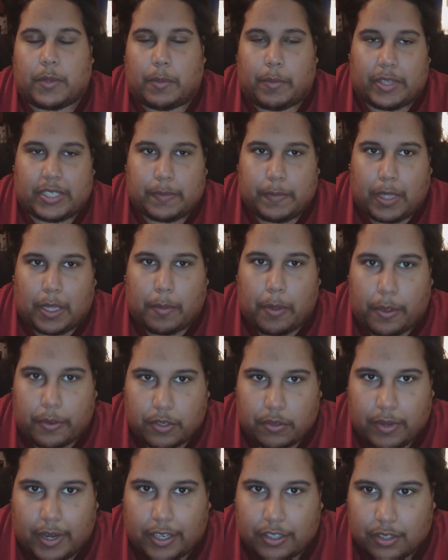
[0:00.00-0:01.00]
we must be a
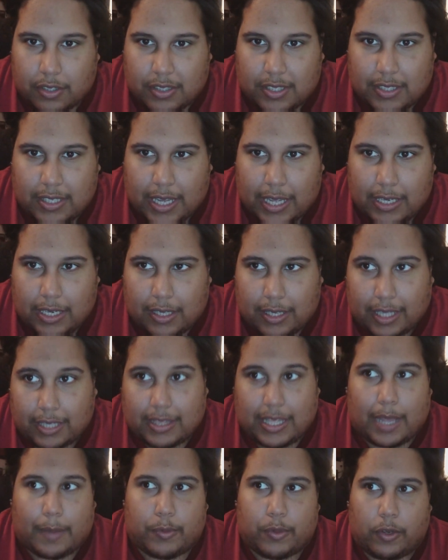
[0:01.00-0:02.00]
post-racial society,
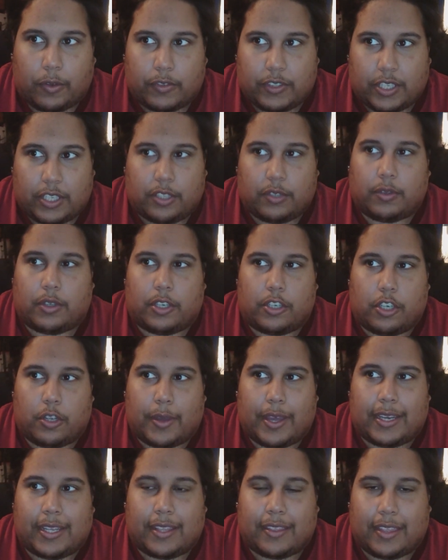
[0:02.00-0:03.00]
like that proves that you can
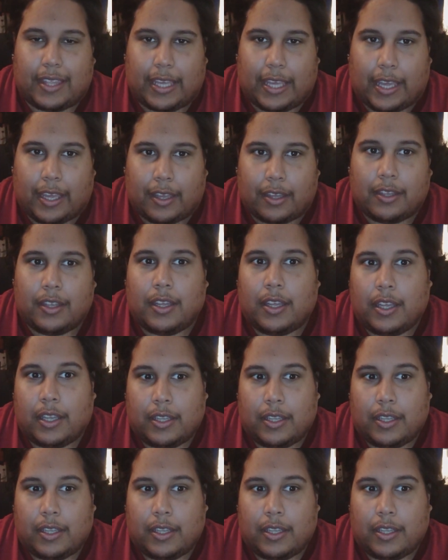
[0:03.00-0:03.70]
do anything,